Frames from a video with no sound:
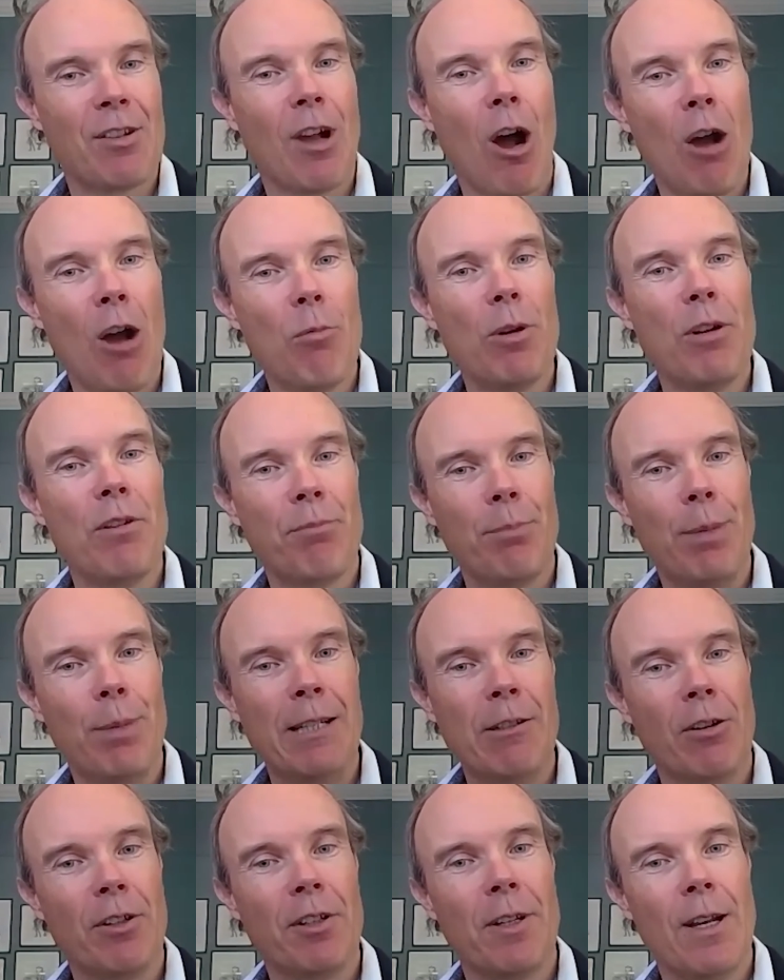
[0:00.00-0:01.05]
would have been
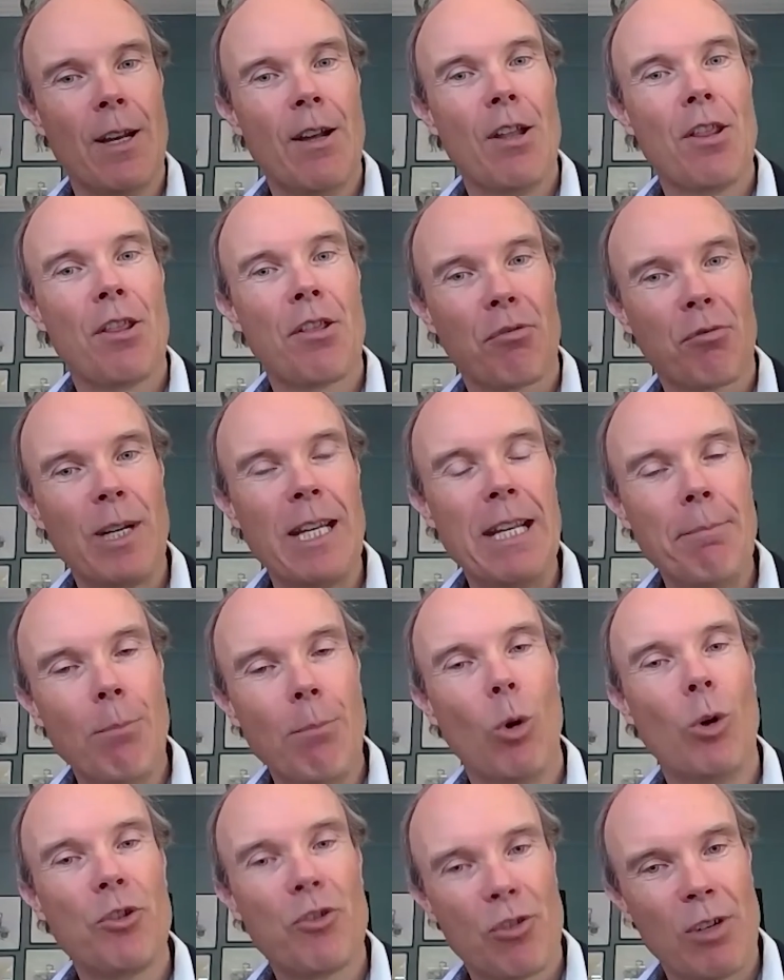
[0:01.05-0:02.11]
on 3
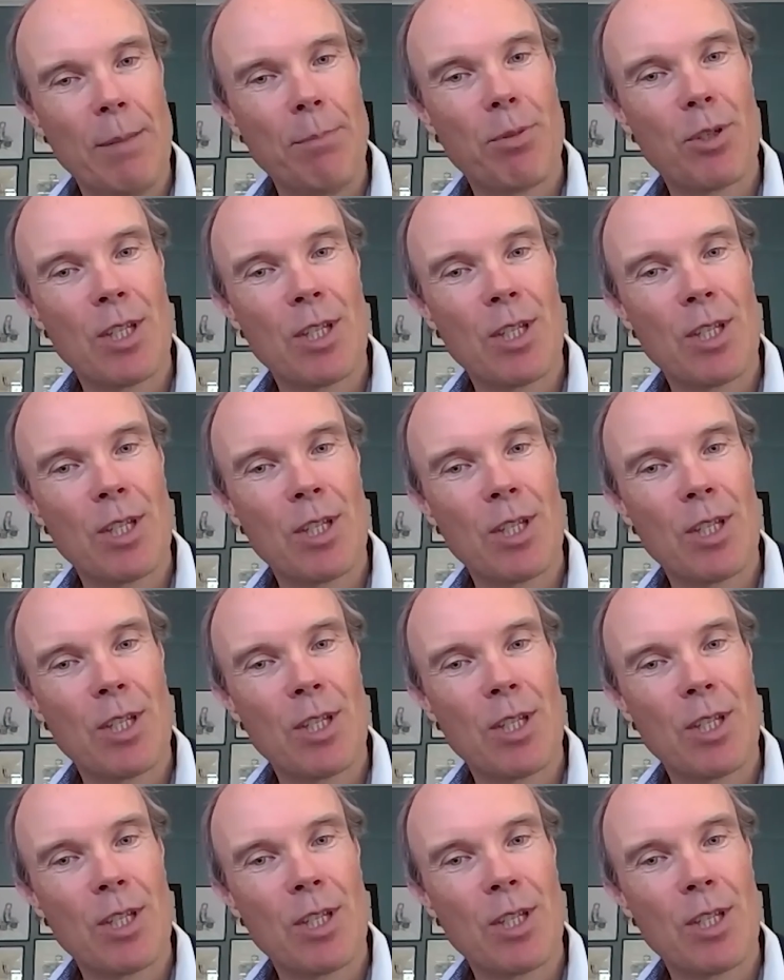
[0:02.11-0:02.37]
more trips